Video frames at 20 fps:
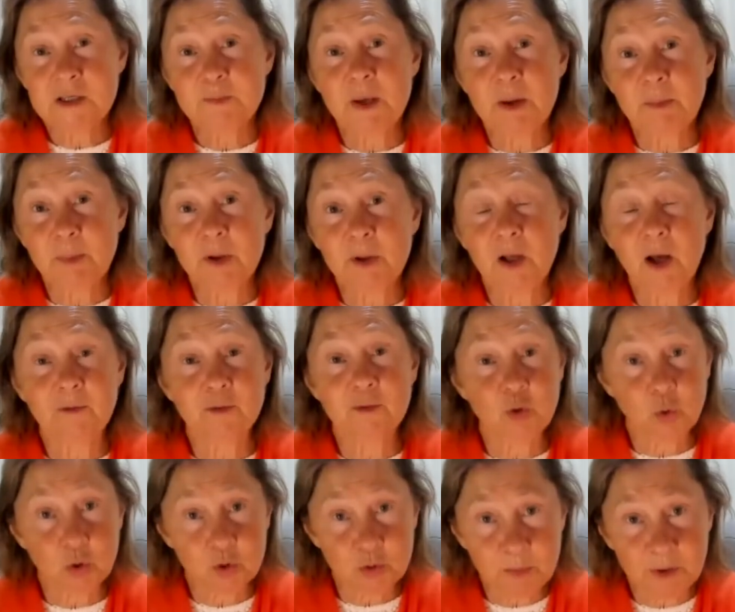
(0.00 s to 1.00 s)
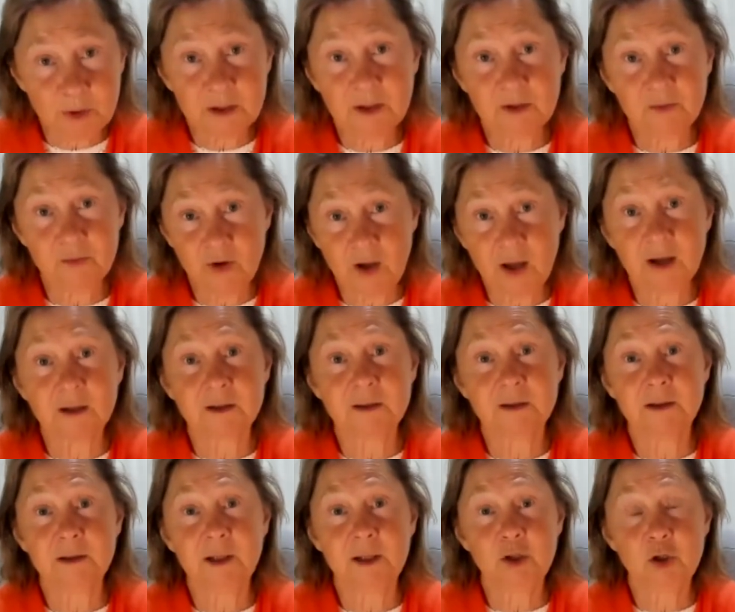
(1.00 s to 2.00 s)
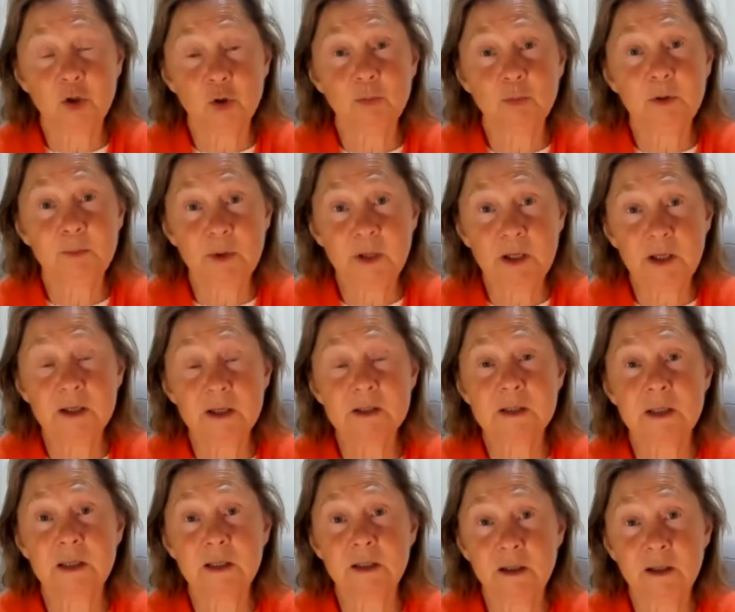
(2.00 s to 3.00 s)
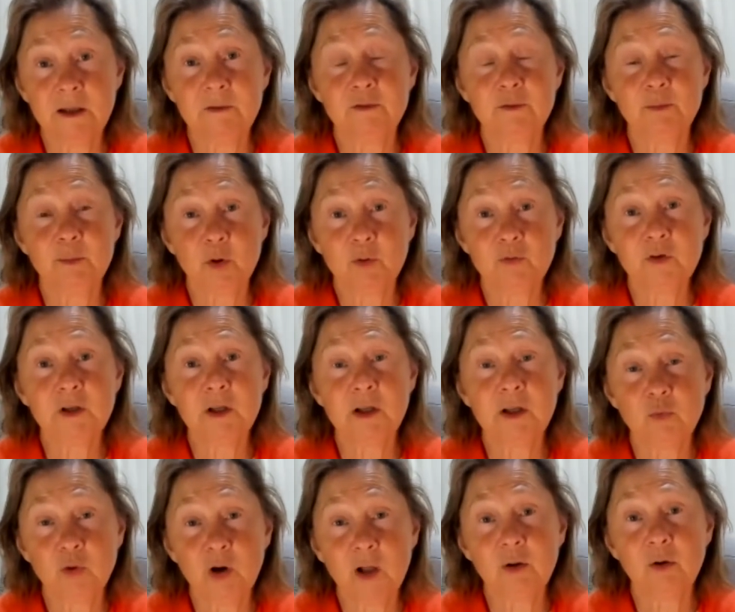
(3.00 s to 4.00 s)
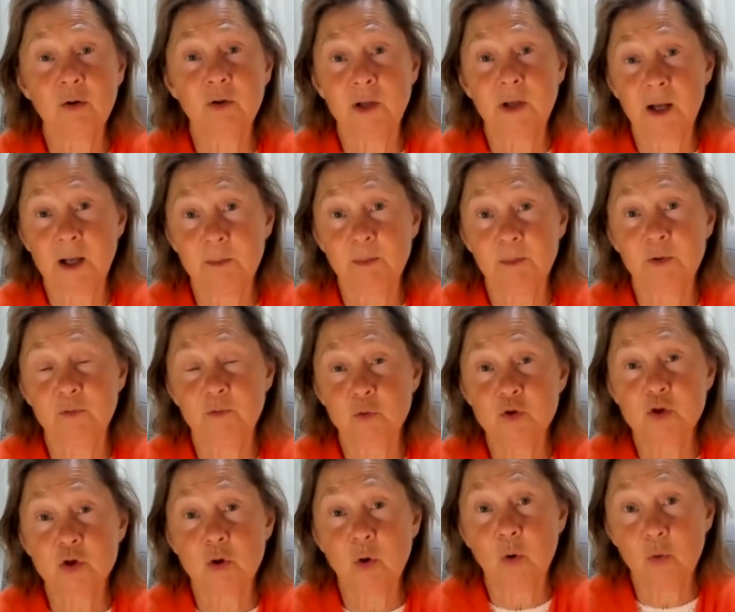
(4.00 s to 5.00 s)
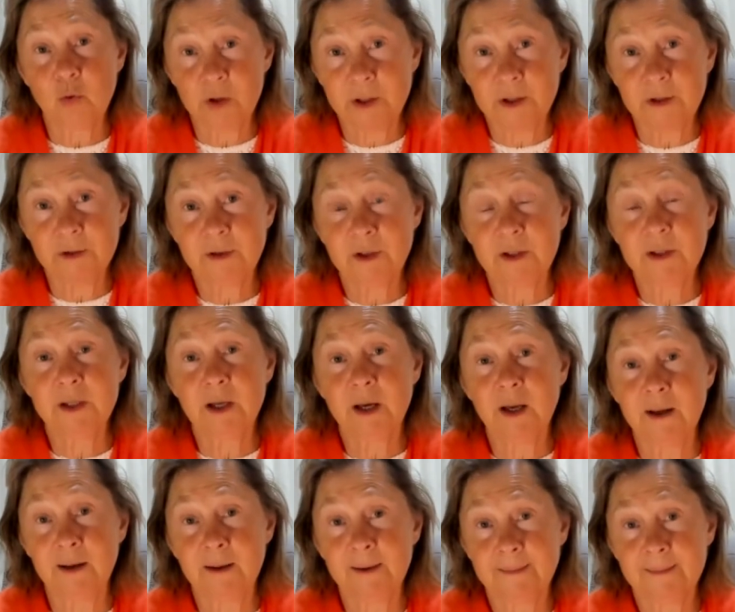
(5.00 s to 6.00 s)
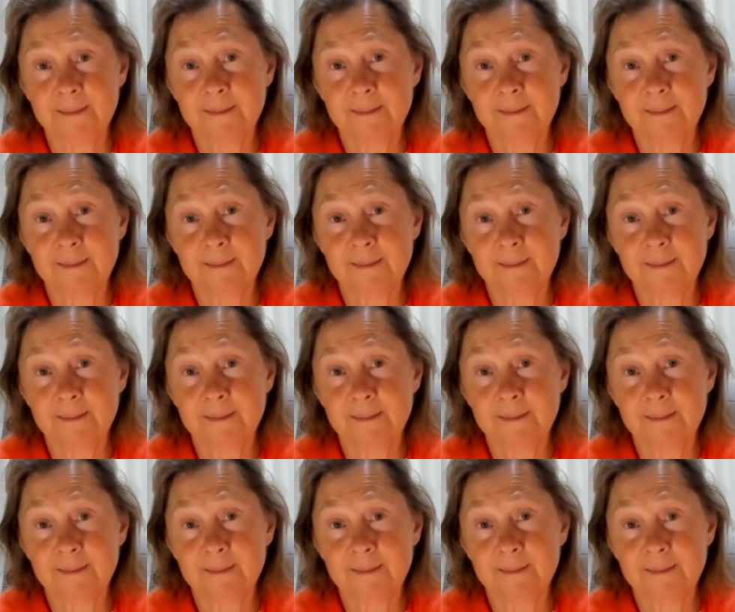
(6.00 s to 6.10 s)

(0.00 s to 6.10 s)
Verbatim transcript: people have taught me the fact that human beings can live perfectly well on animal foods only, entirely.